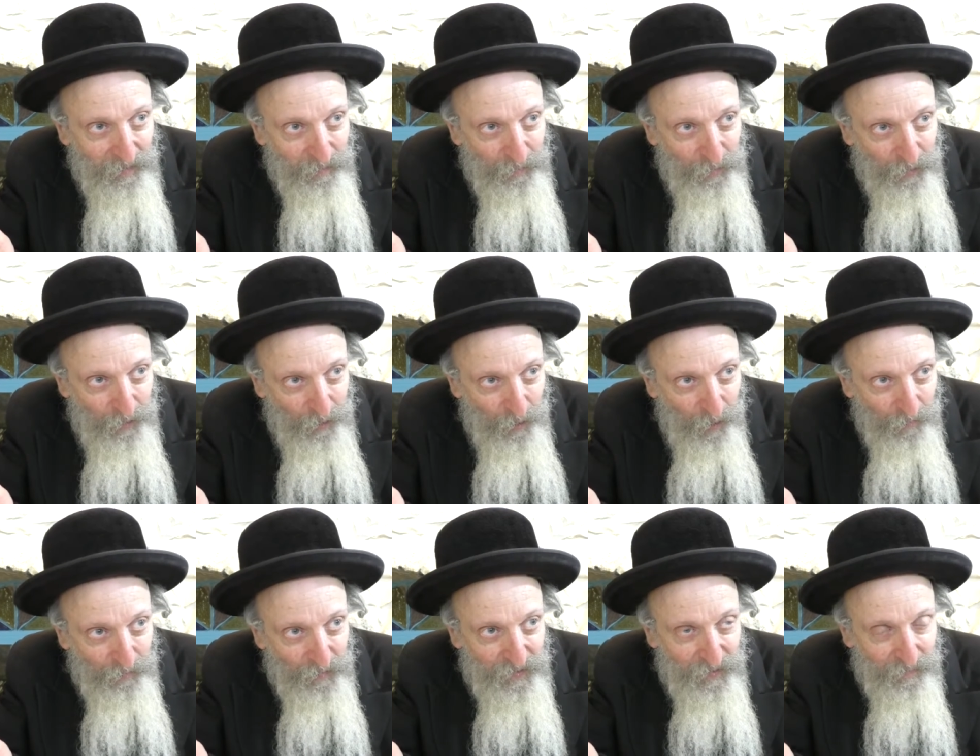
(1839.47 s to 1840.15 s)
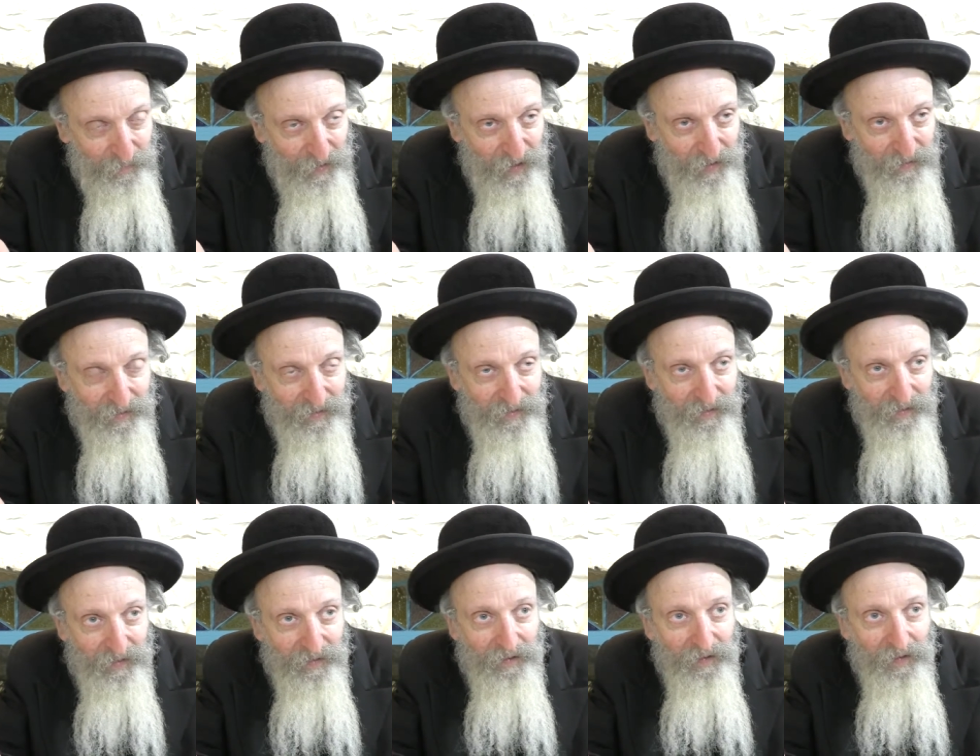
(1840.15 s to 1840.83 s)
in Pirkei Avos about
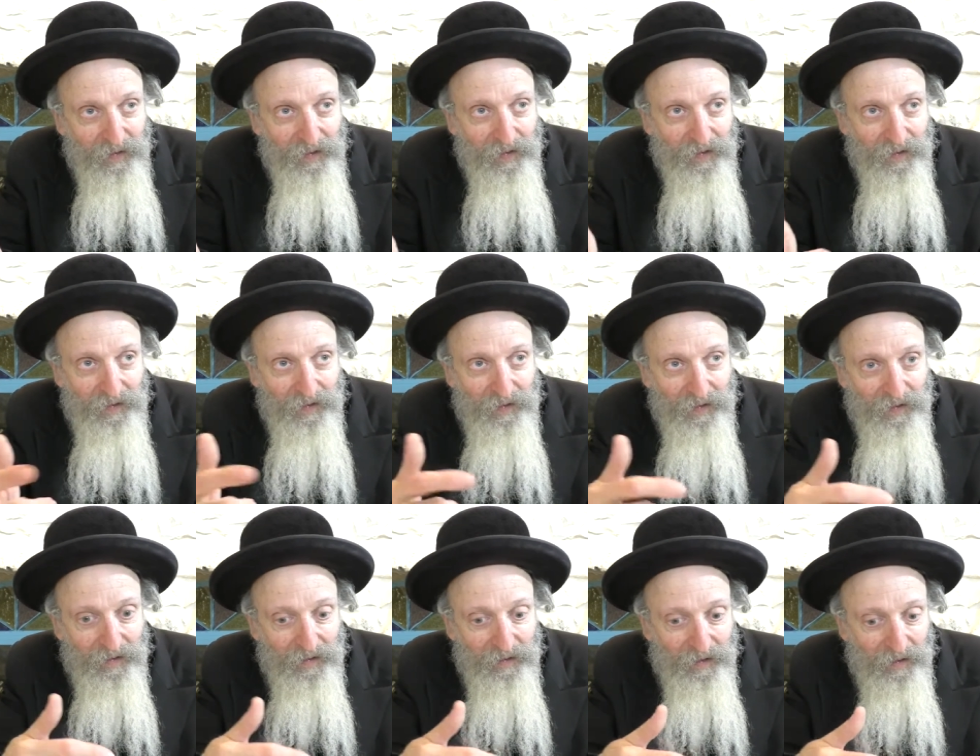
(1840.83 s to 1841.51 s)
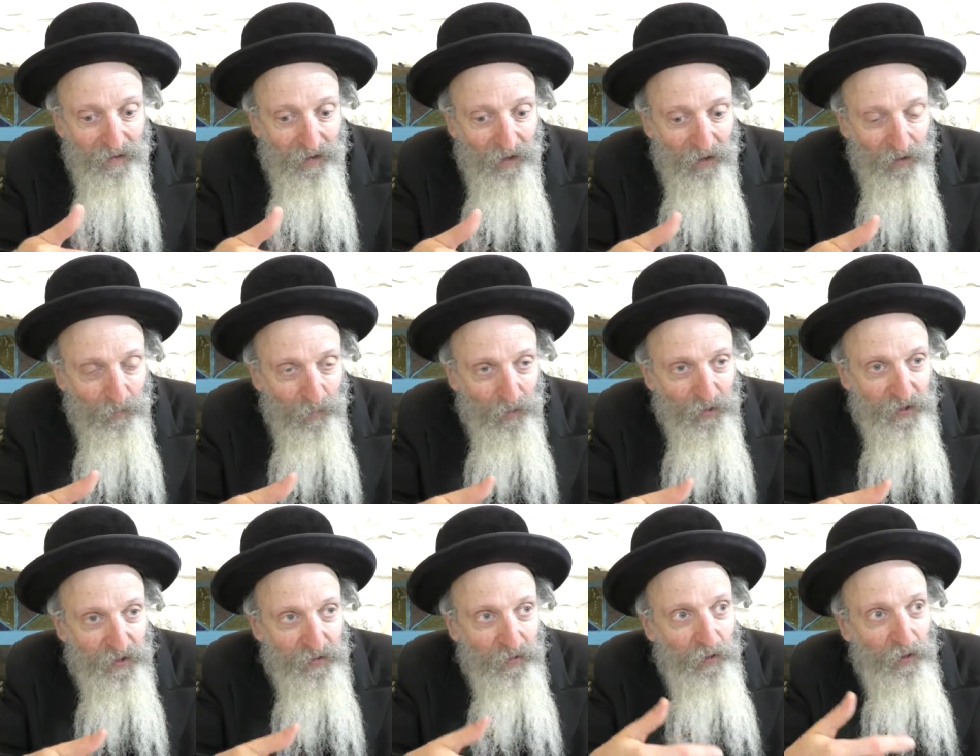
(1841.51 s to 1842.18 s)

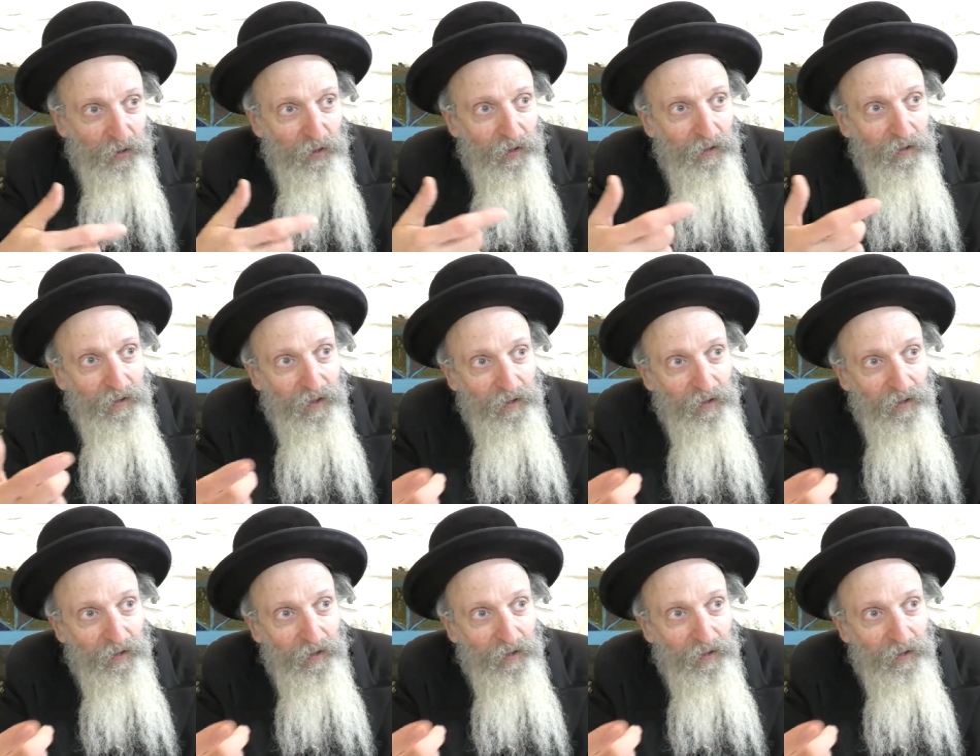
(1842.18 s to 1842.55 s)
Chachmoso,